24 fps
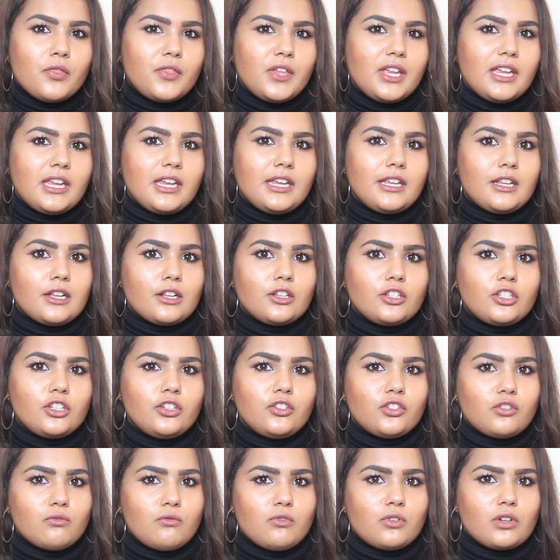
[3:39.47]
the
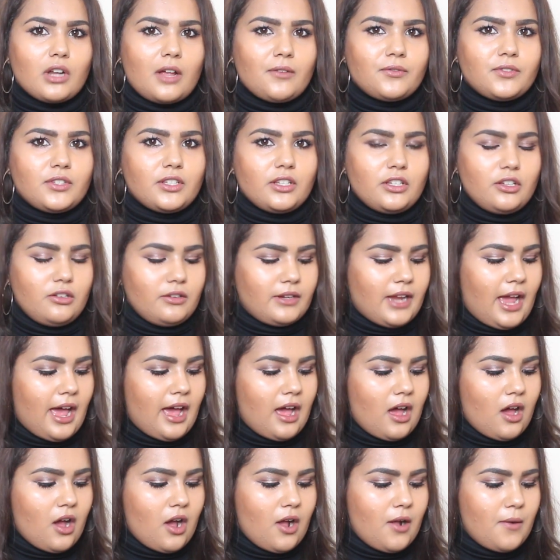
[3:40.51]
usual gloves that you
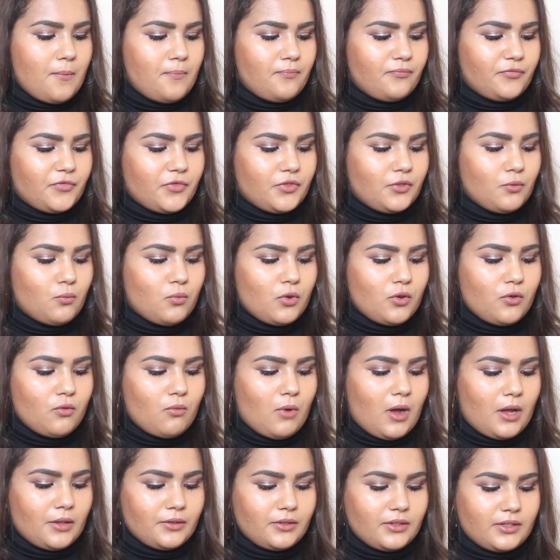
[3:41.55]
get, the wool
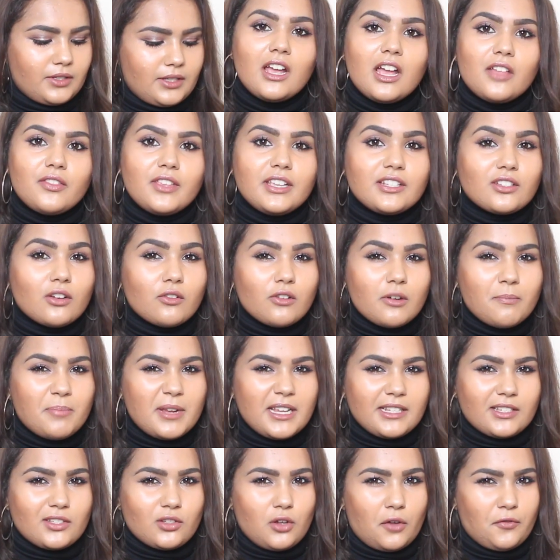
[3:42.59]
ones. These are a
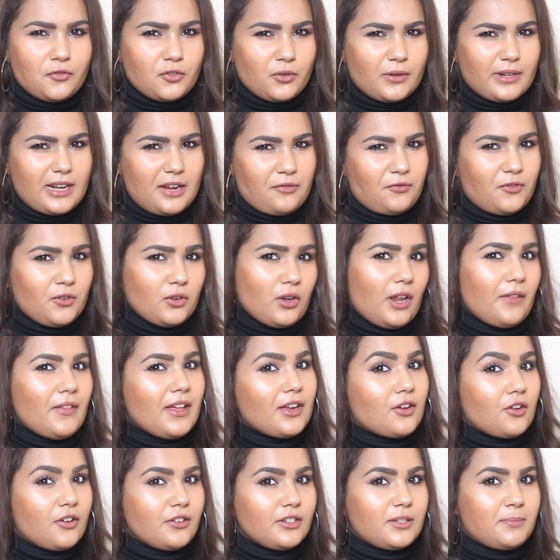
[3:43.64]
bit softer and I feel like
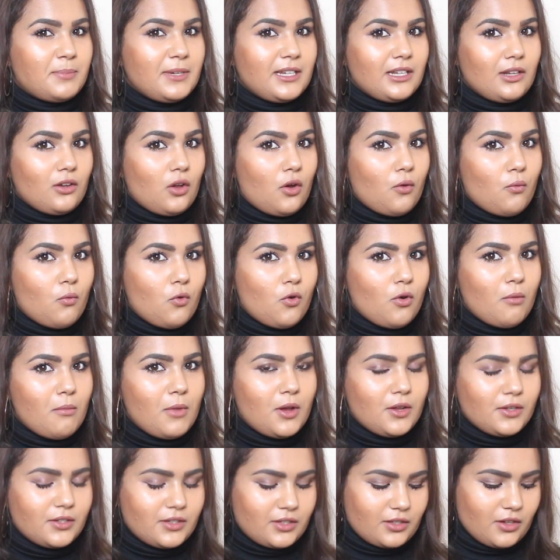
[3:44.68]
they're going to be a lot
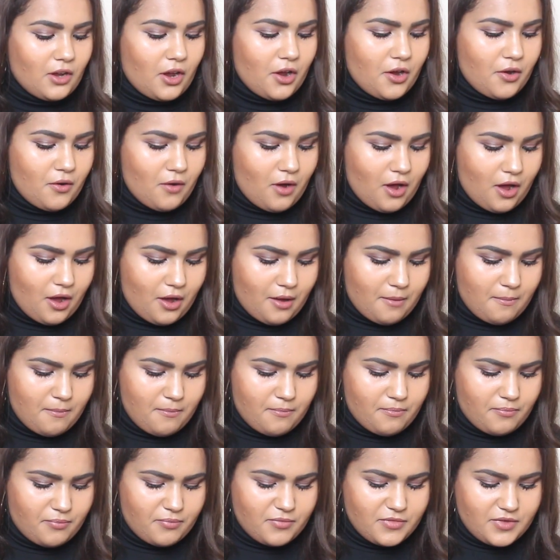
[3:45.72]
warmer,
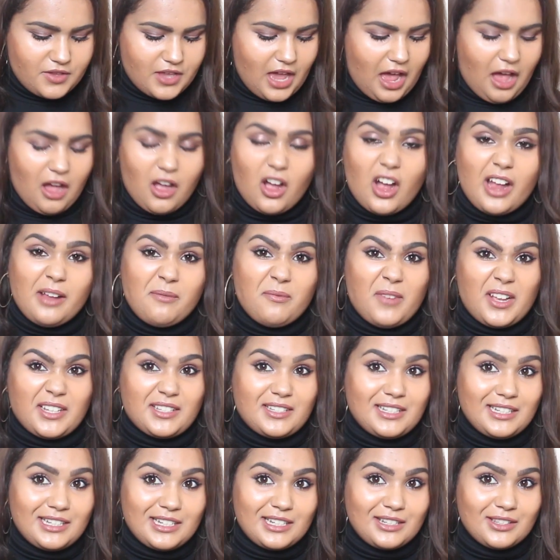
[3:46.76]
so yeah, I
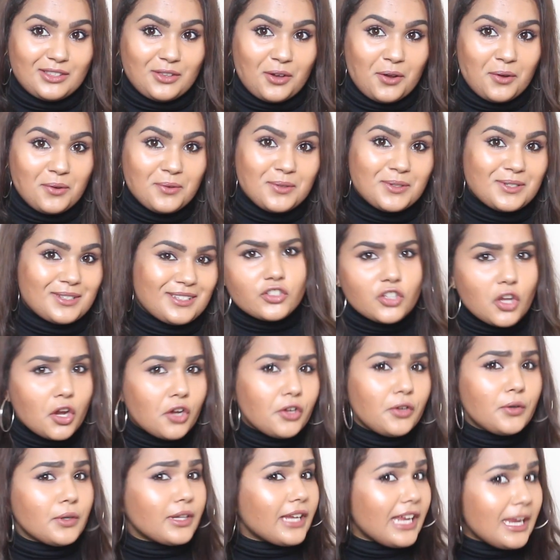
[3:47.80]
invested in those.
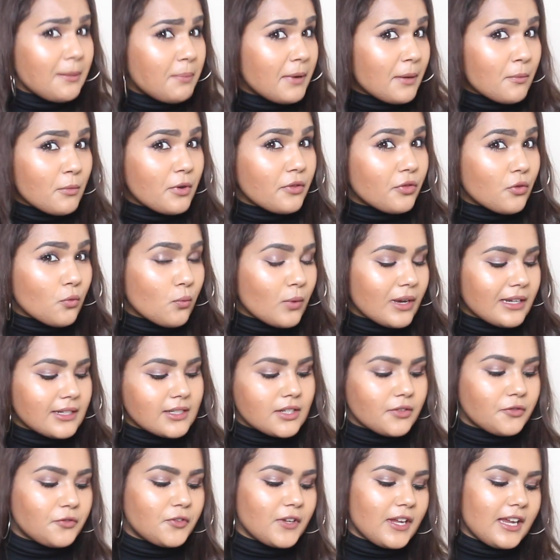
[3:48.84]
So keeping with the
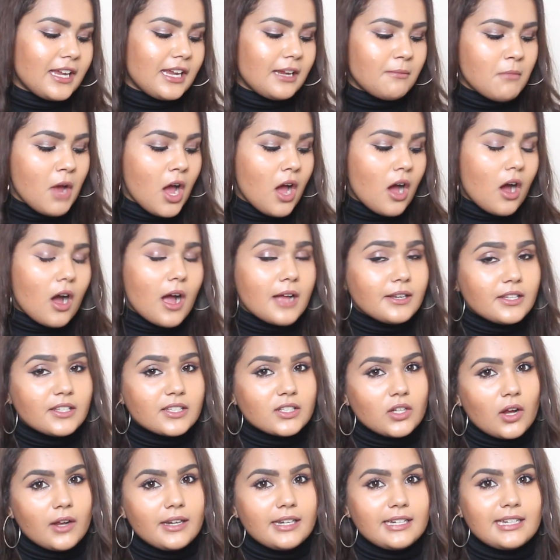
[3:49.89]
winter theme, I
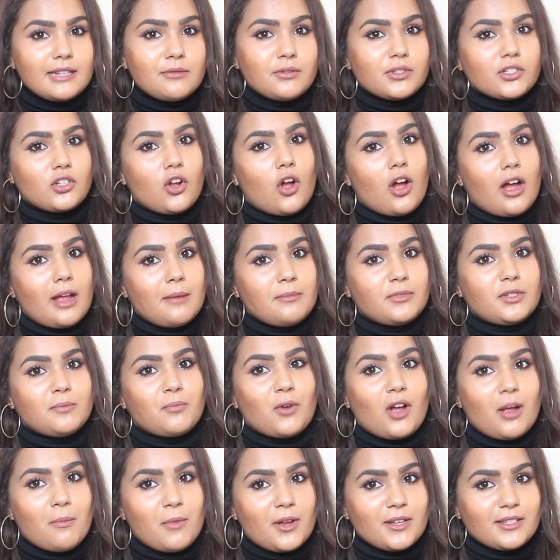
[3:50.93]
decided it was time to
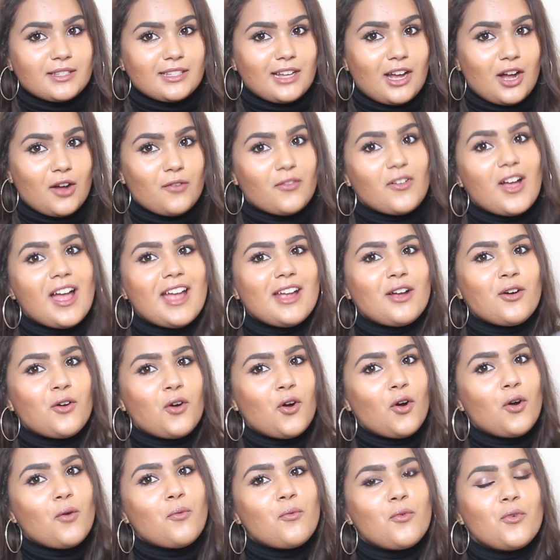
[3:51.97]
buy myself a
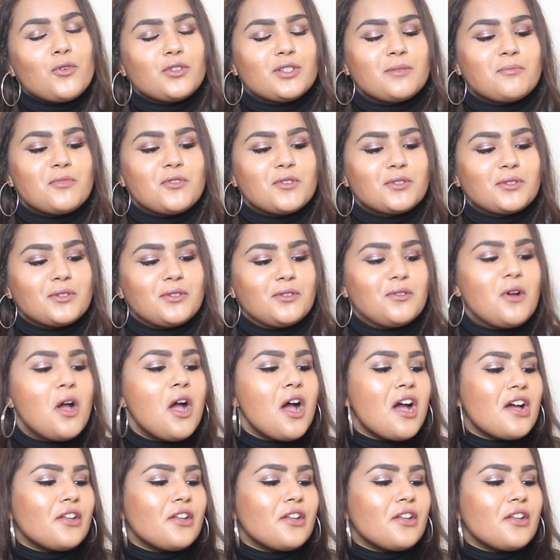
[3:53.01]
hot water bottle.